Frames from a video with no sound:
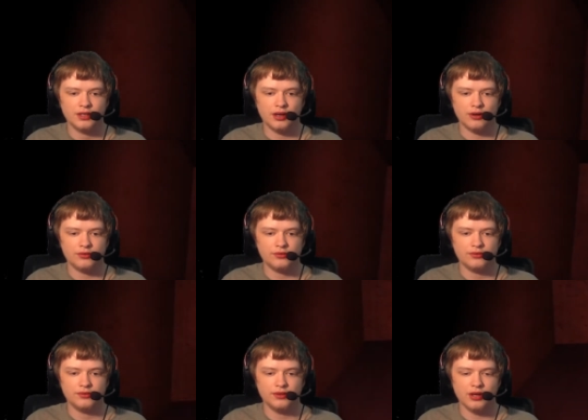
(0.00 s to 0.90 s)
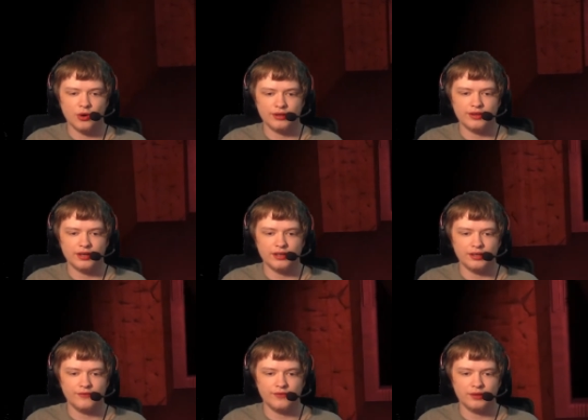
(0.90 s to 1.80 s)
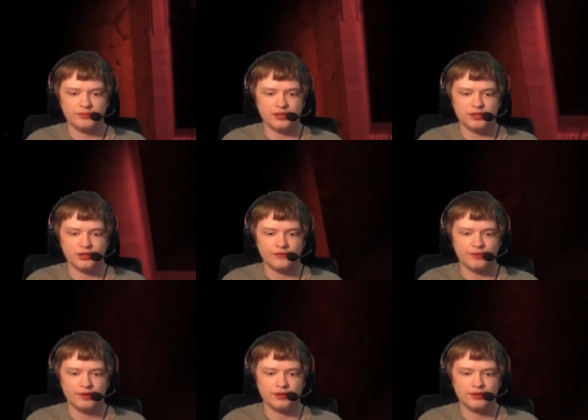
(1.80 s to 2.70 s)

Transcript: Oh. Oh, I thought it flipped itself back.